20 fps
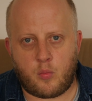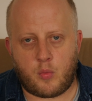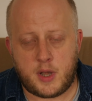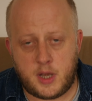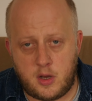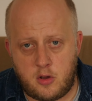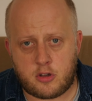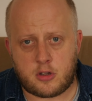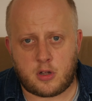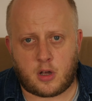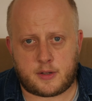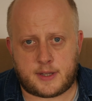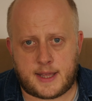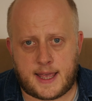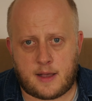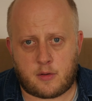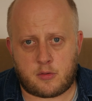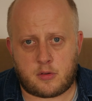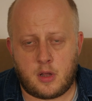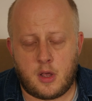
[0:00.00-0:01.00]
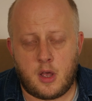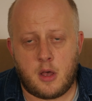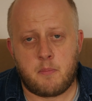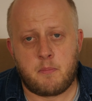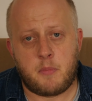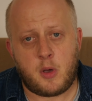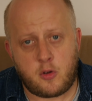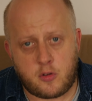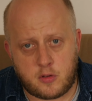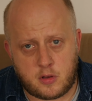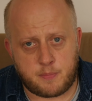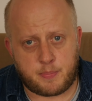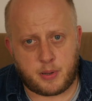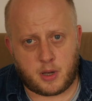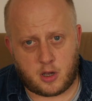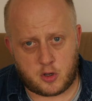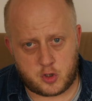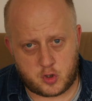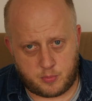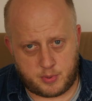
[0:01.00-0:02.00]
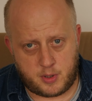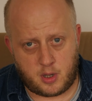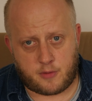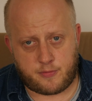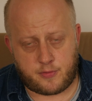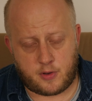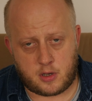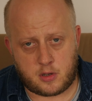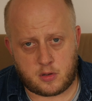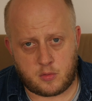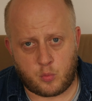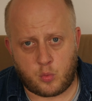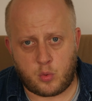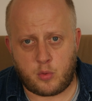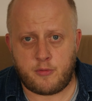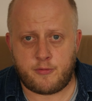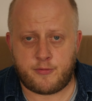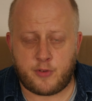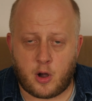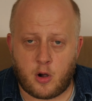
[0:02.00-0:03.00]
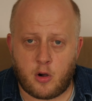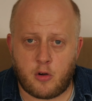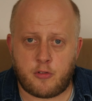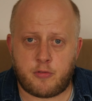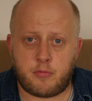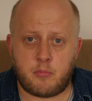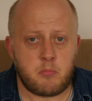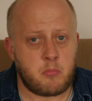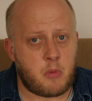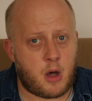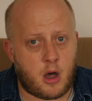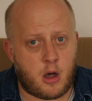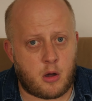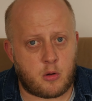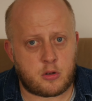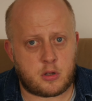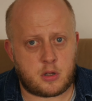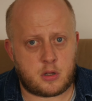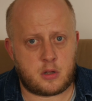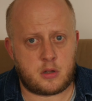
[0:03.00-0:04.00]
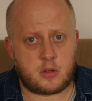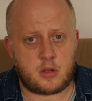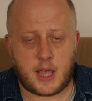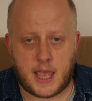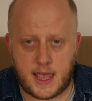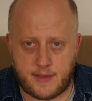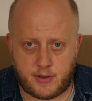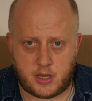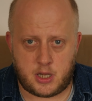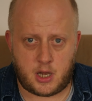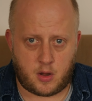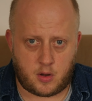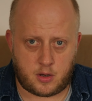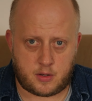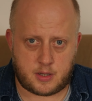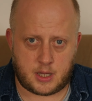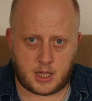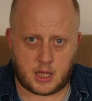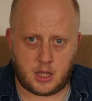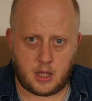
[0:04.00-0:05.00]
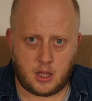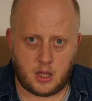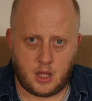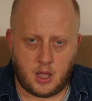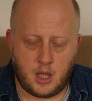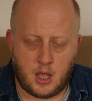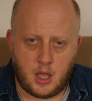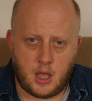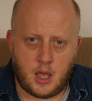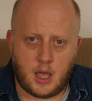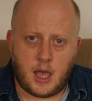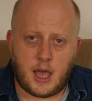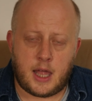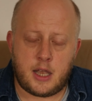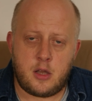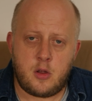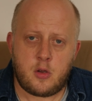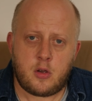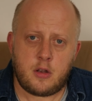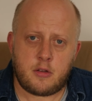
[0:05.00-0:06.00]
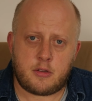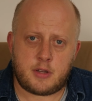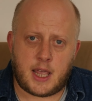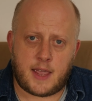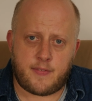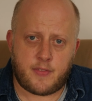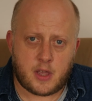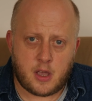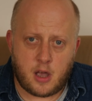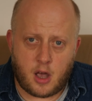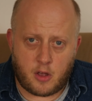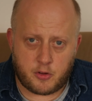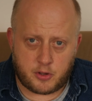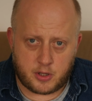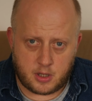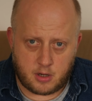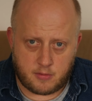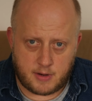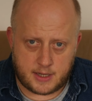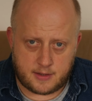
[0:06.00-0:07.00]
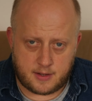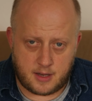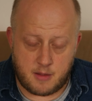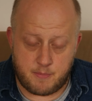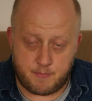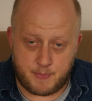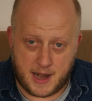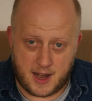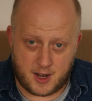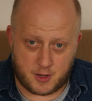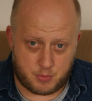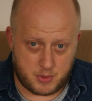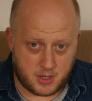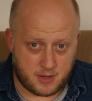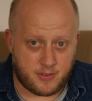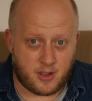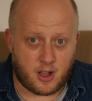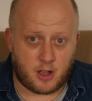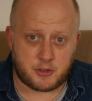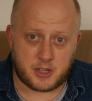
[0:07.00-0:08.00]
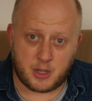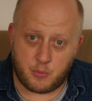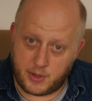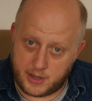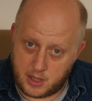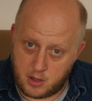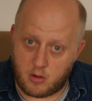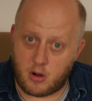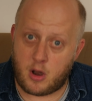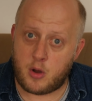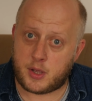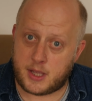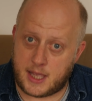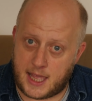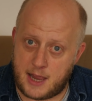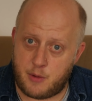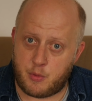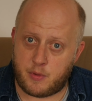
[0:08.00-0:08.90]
When you start out, most of the parts you'll be offered will involve mild to heavy nudity, and you can save the casting director the embarrassment of asking whether you're okay